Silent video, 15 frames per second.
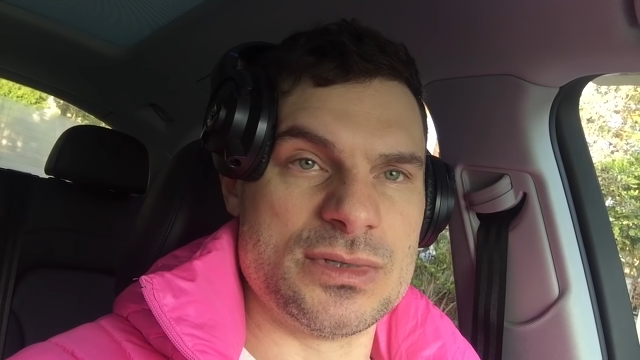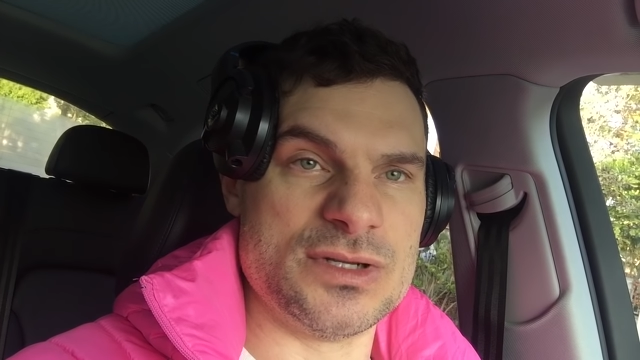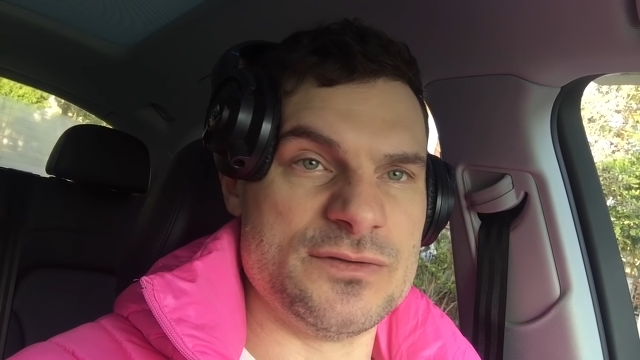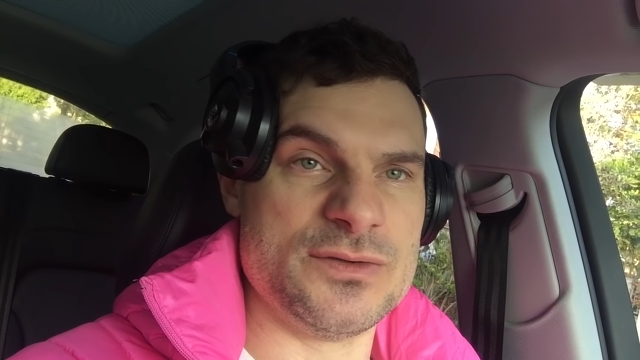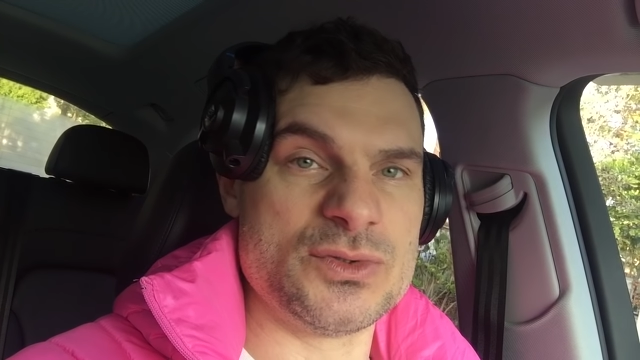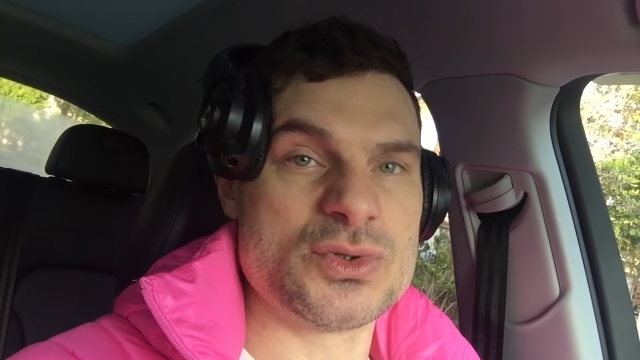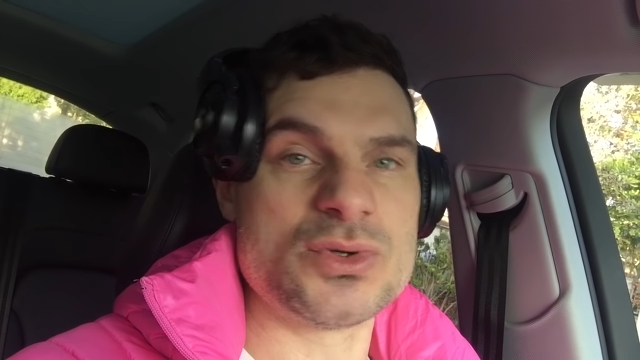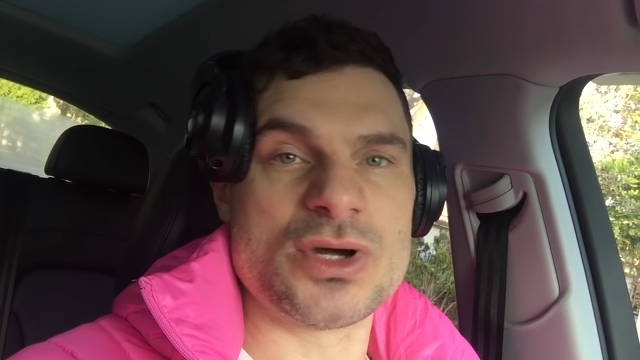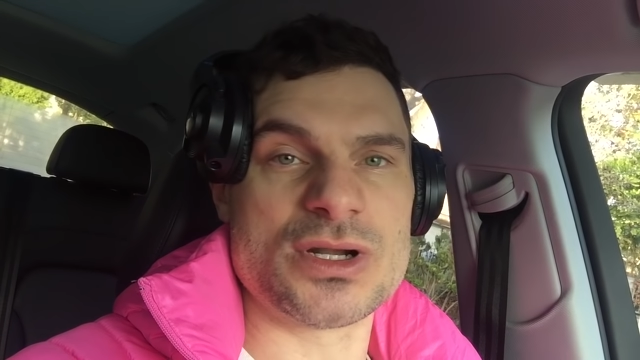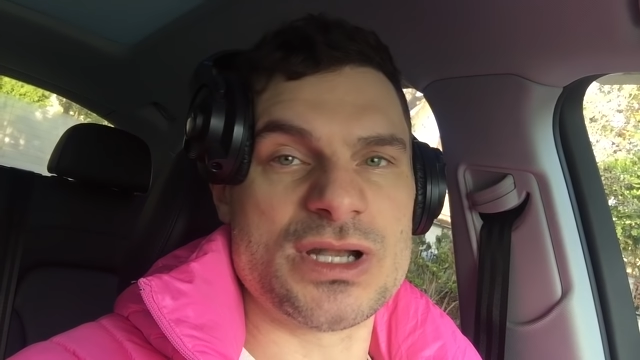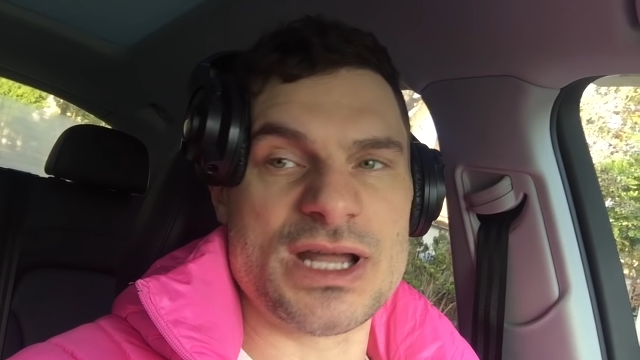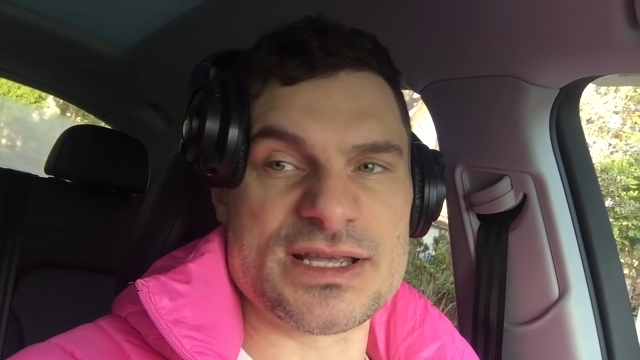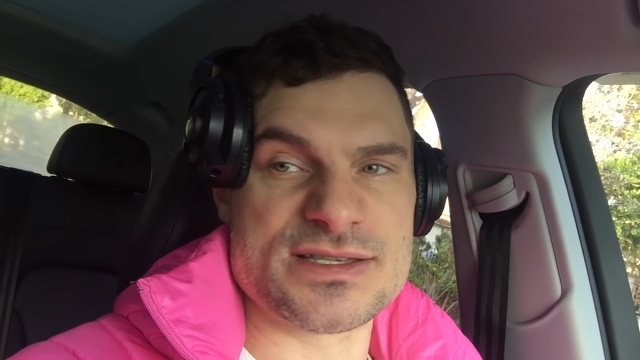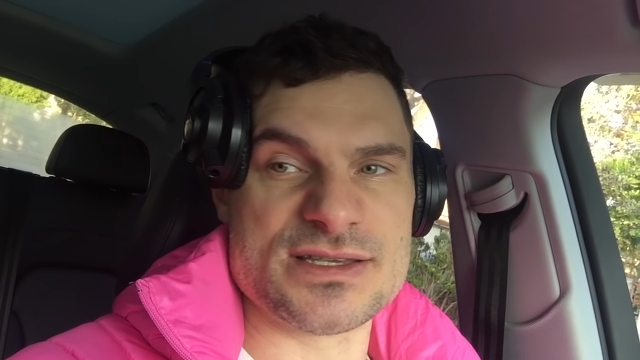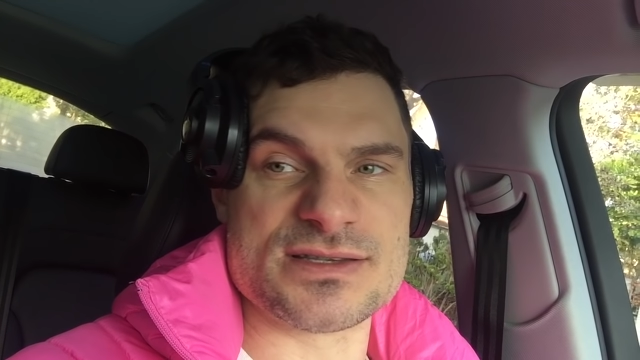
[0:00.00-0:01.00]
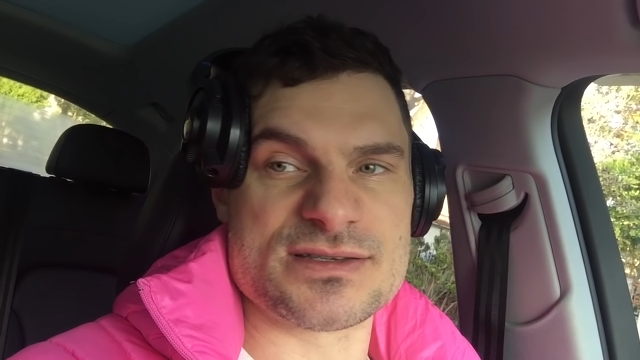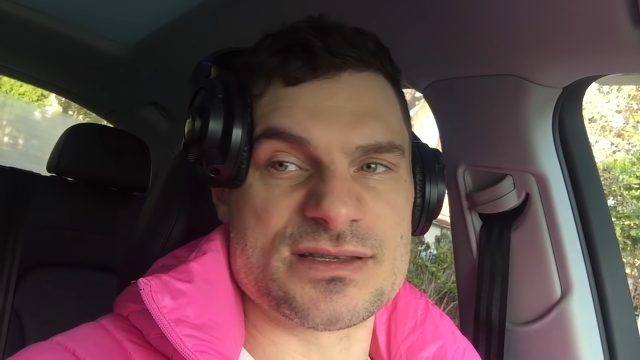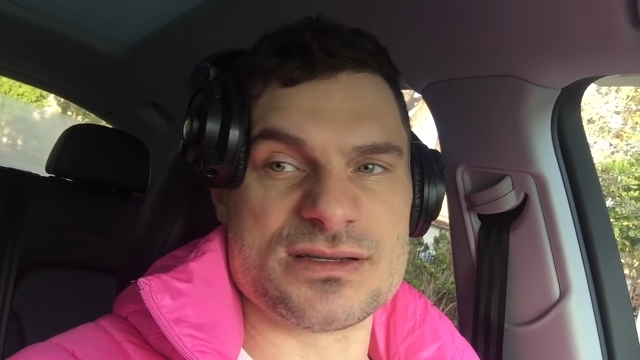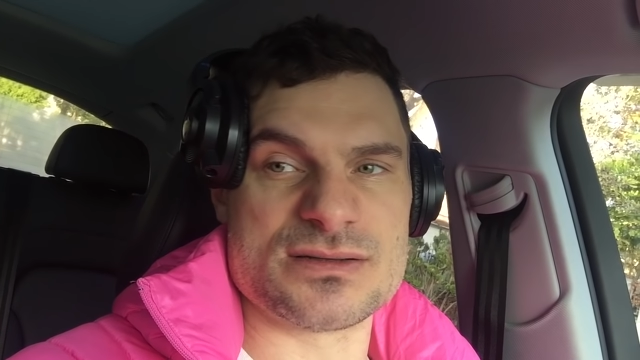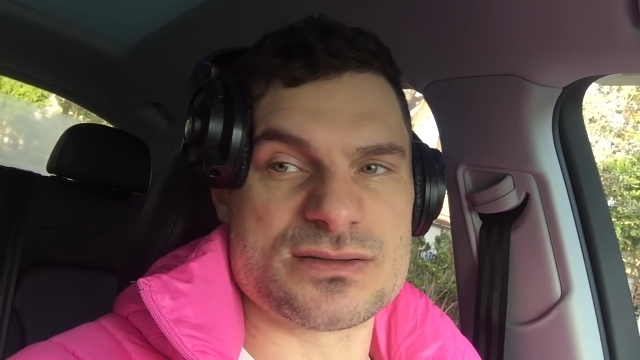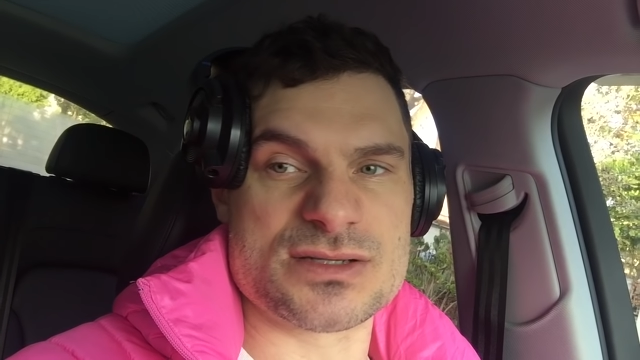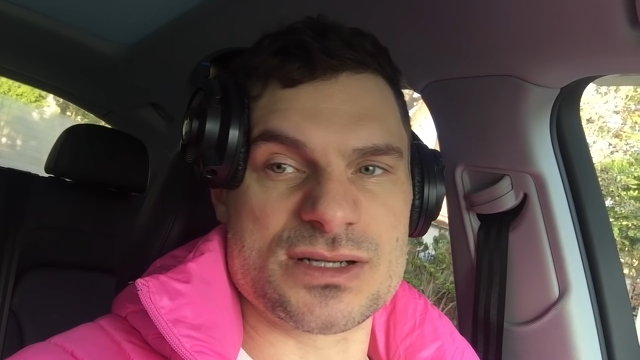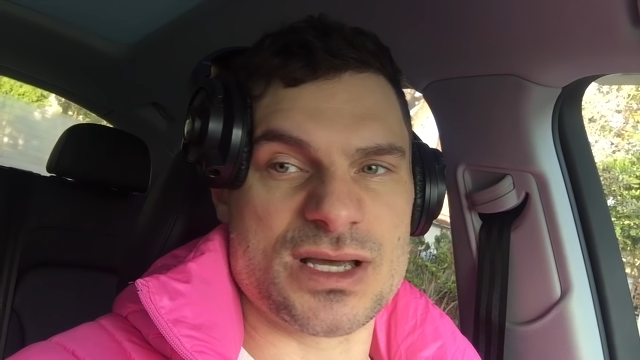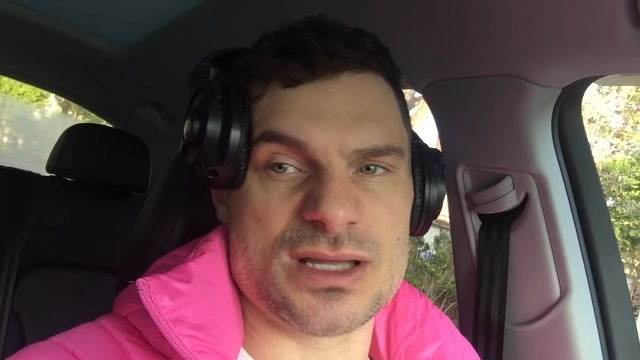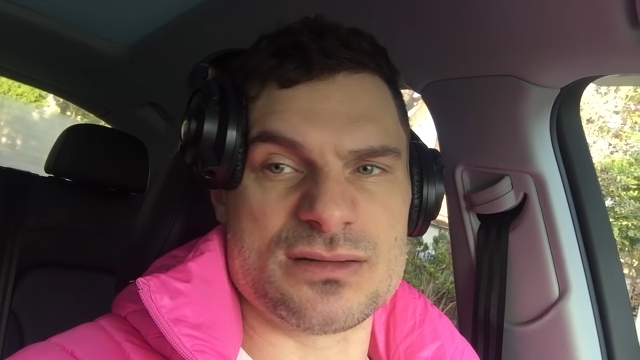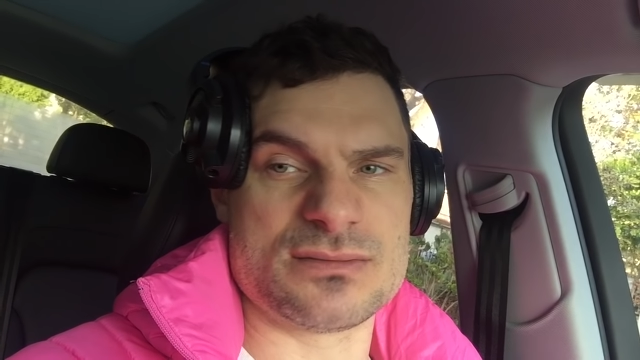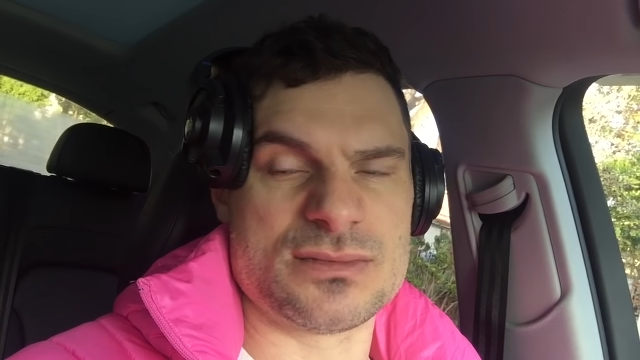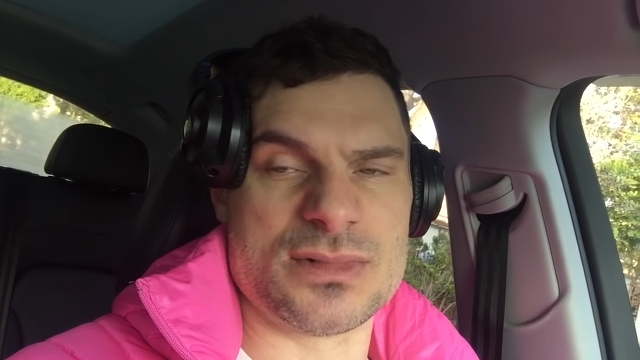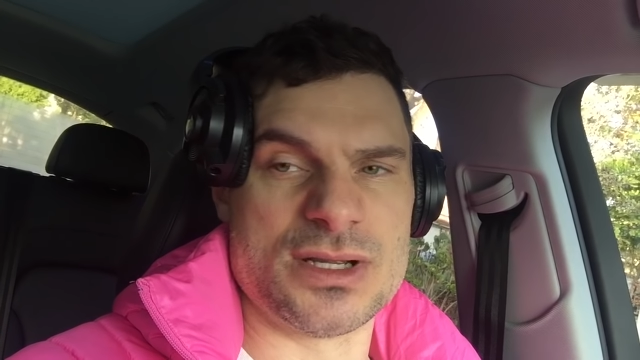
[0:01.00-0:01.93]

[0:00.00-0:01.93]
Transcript: And if you do not like this, then, uh,